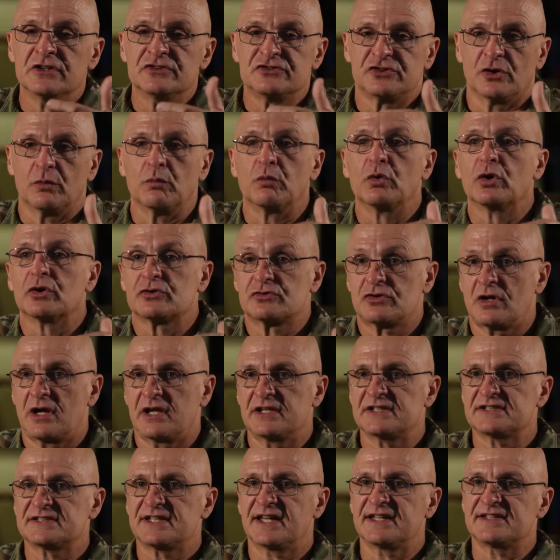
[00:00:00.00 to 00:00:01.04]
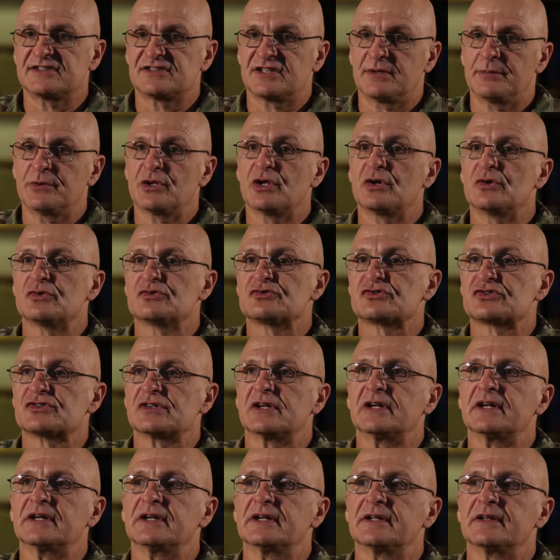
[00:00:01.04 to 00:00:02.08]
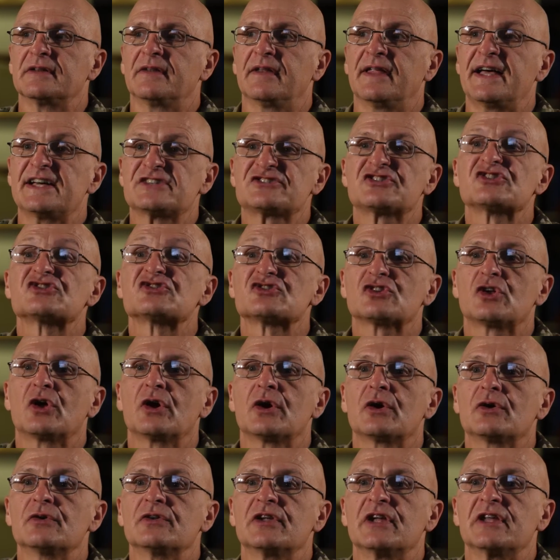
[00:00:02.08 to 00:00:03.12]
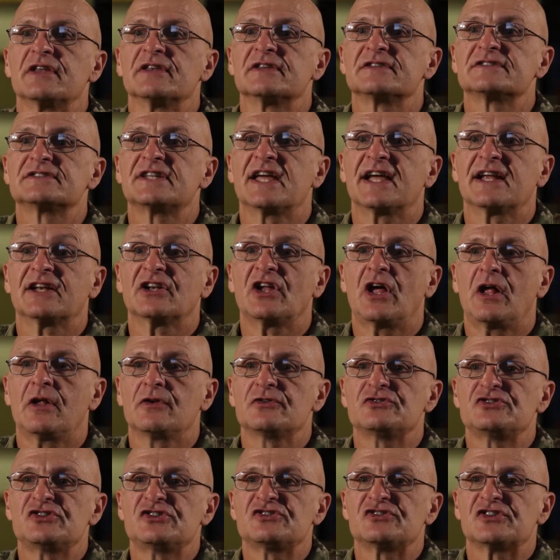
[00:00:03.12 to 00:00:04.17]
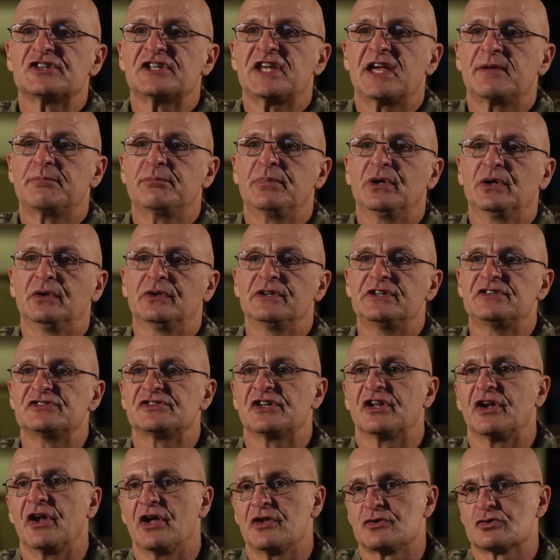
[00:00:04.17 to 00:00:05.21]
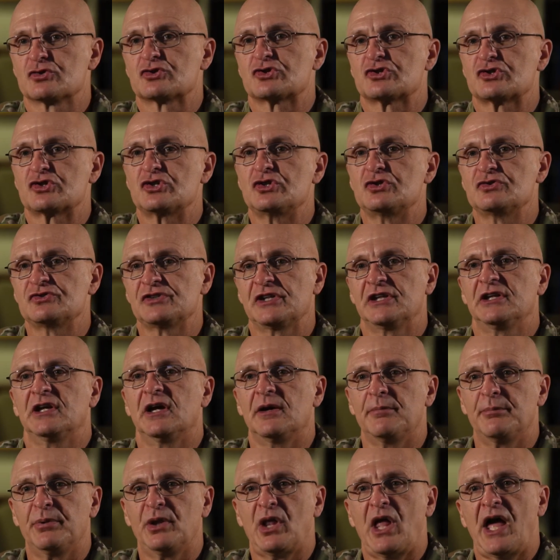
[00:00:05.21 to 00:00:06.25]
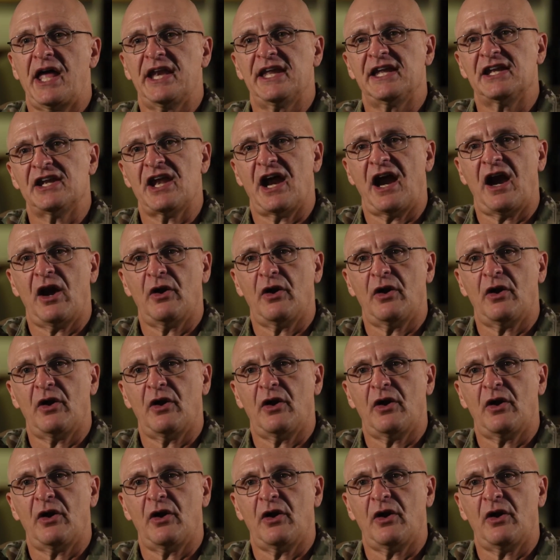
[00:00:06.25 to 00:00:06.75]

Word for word: So we're trying to take some of those uh, lessons learned and technologies and capabilities that others are using, applied into